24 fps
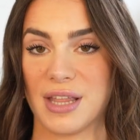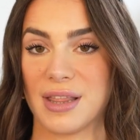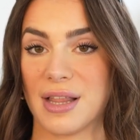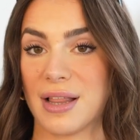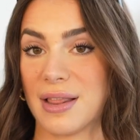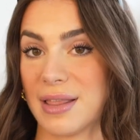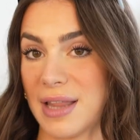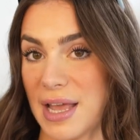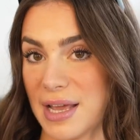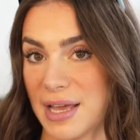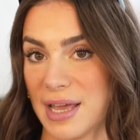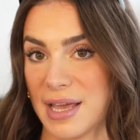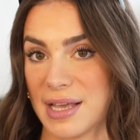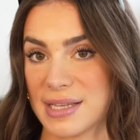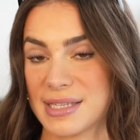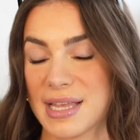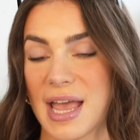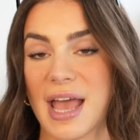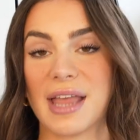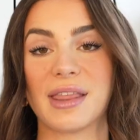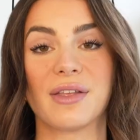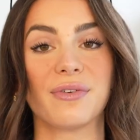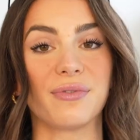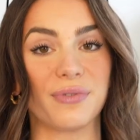in the leggings
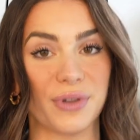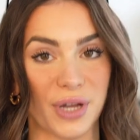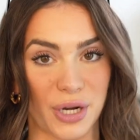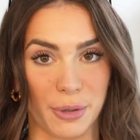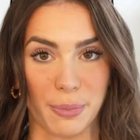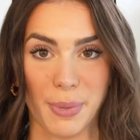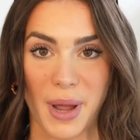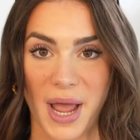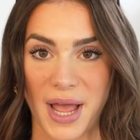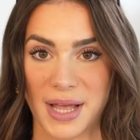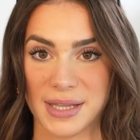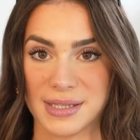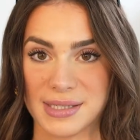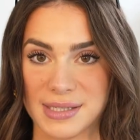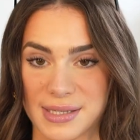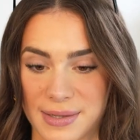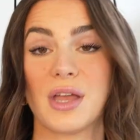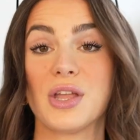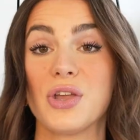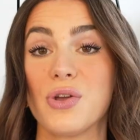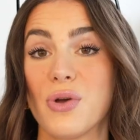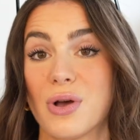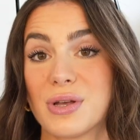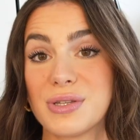and the flare pants.
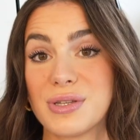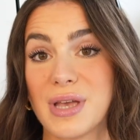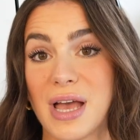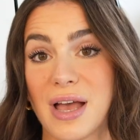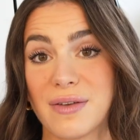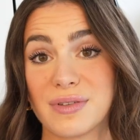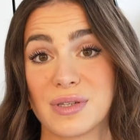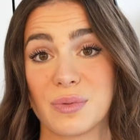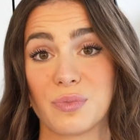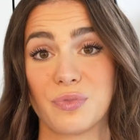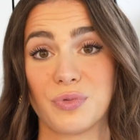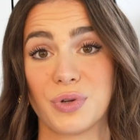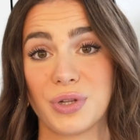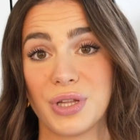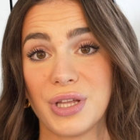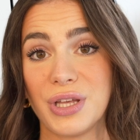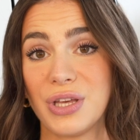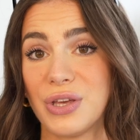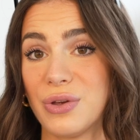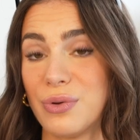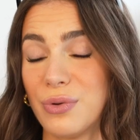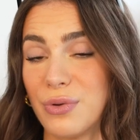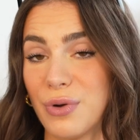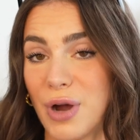Then you also have some really
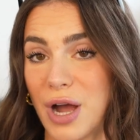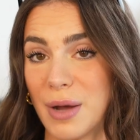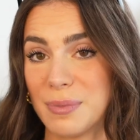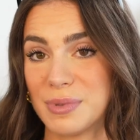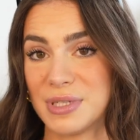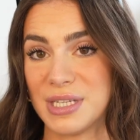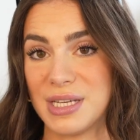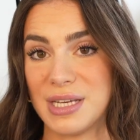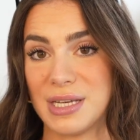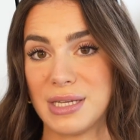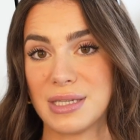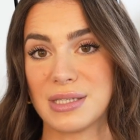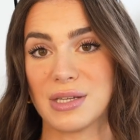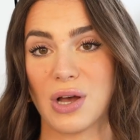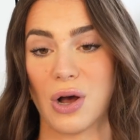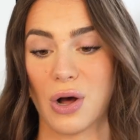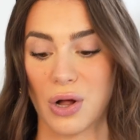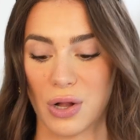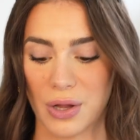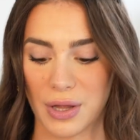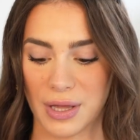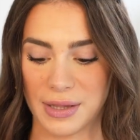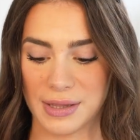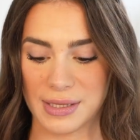cute crop tees,
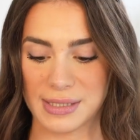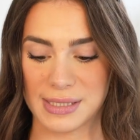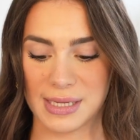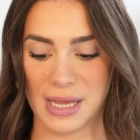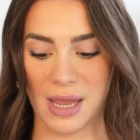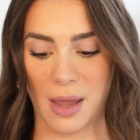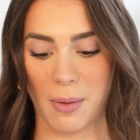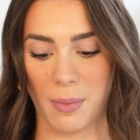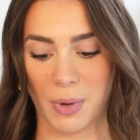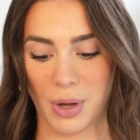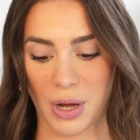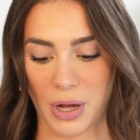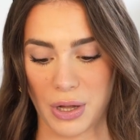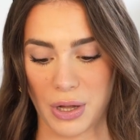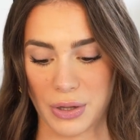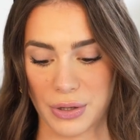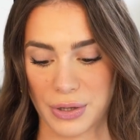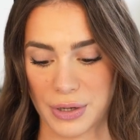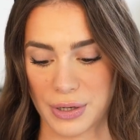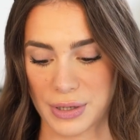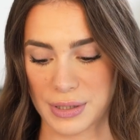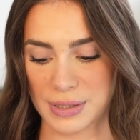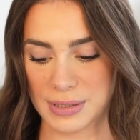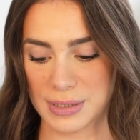all in the same
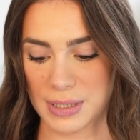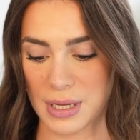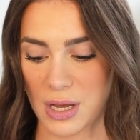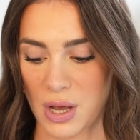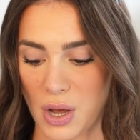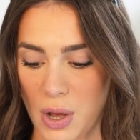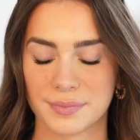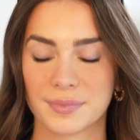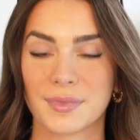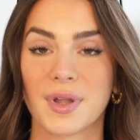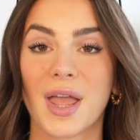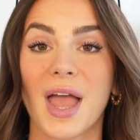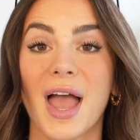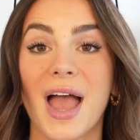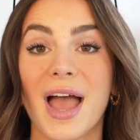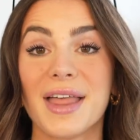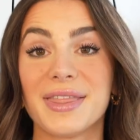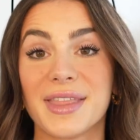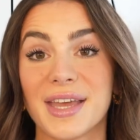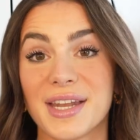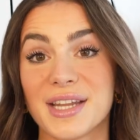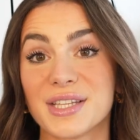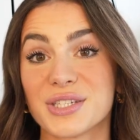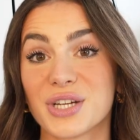colors. And
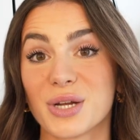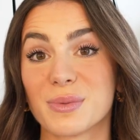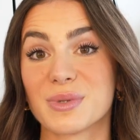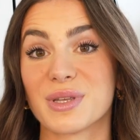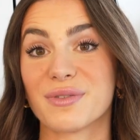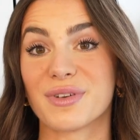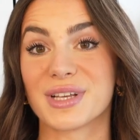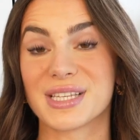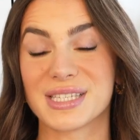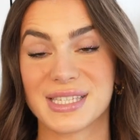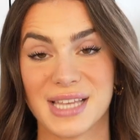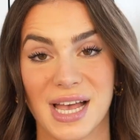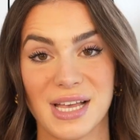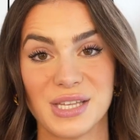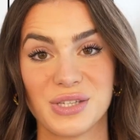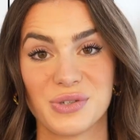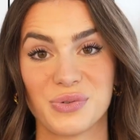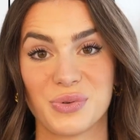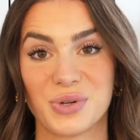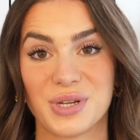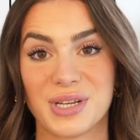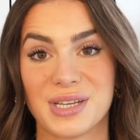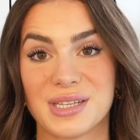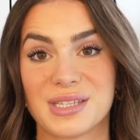then in terms of
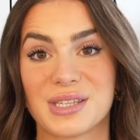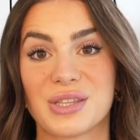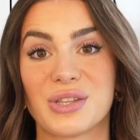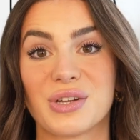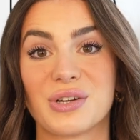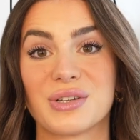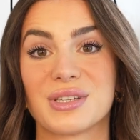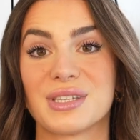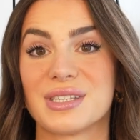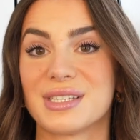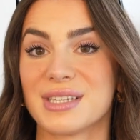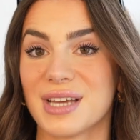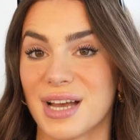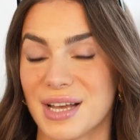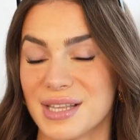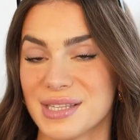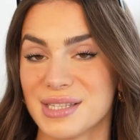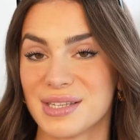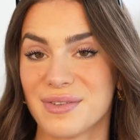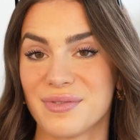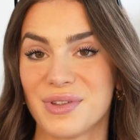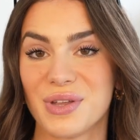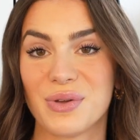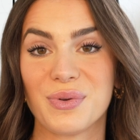accessories, there's tons
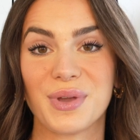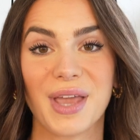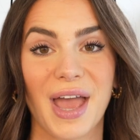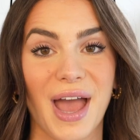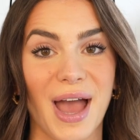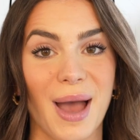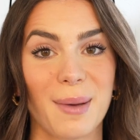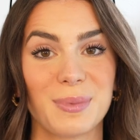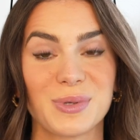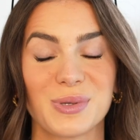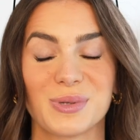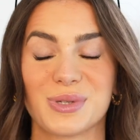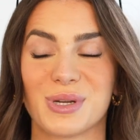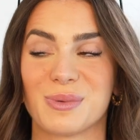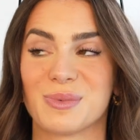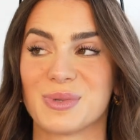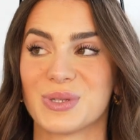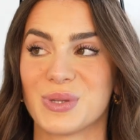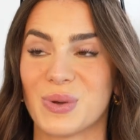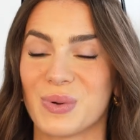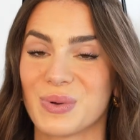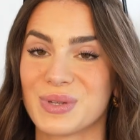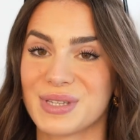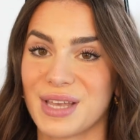of new caps, which I'm
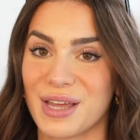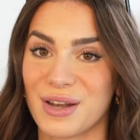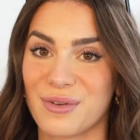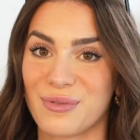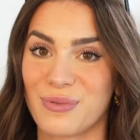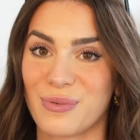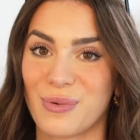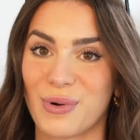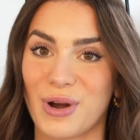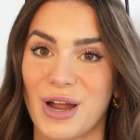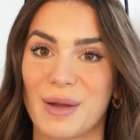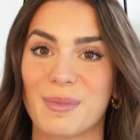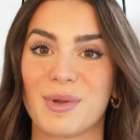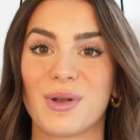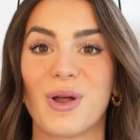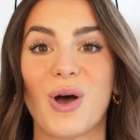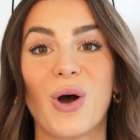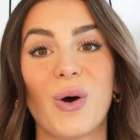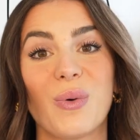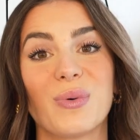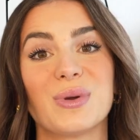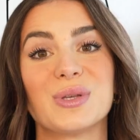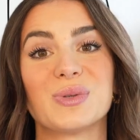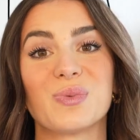so excited for. I've been
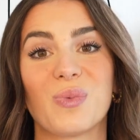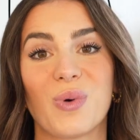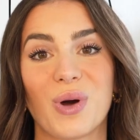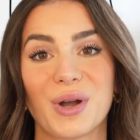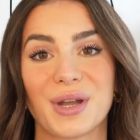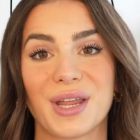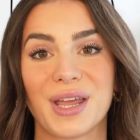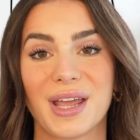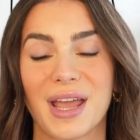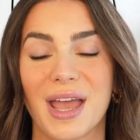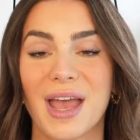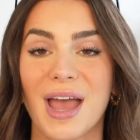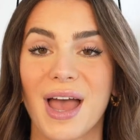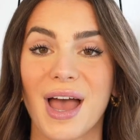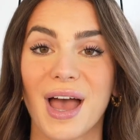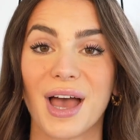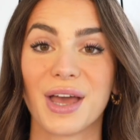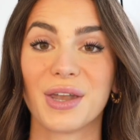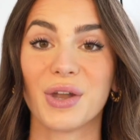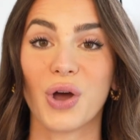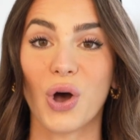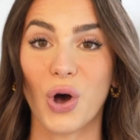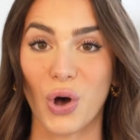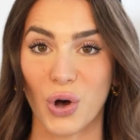always wanting
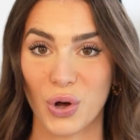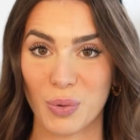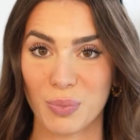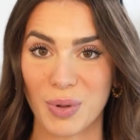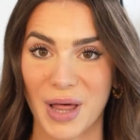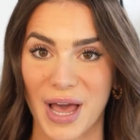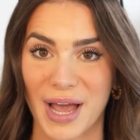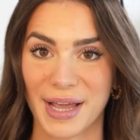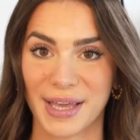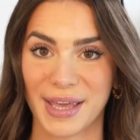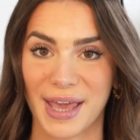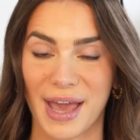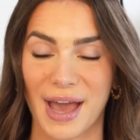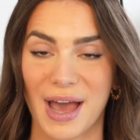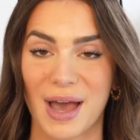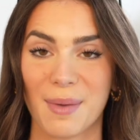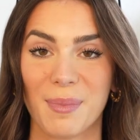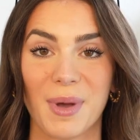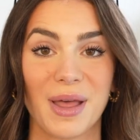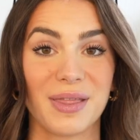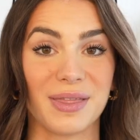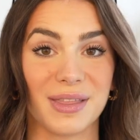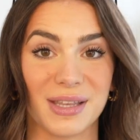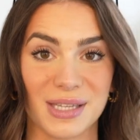an all black
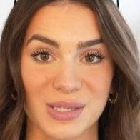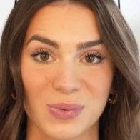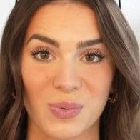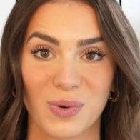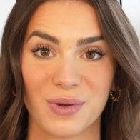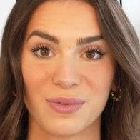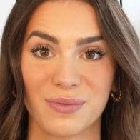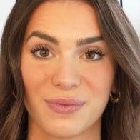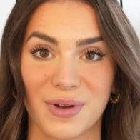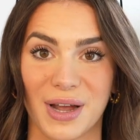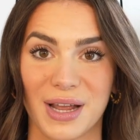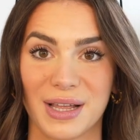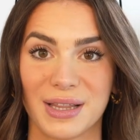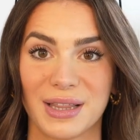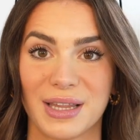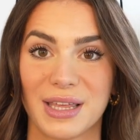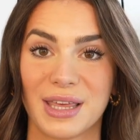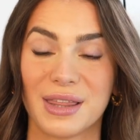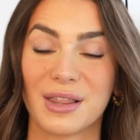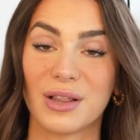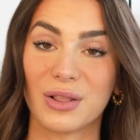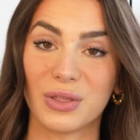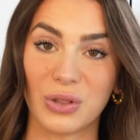cap, and this one finally, the